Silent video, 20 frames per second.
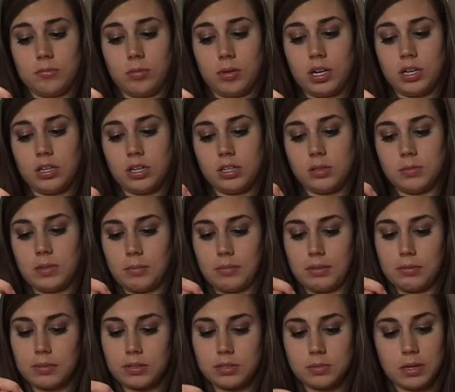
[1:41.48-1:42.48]
But it does make
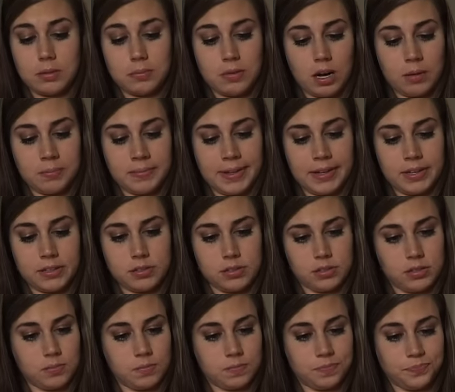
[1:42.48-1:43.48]
me miss my mom
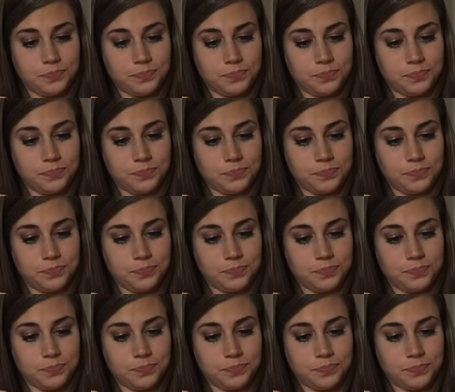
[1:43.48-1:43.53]
less.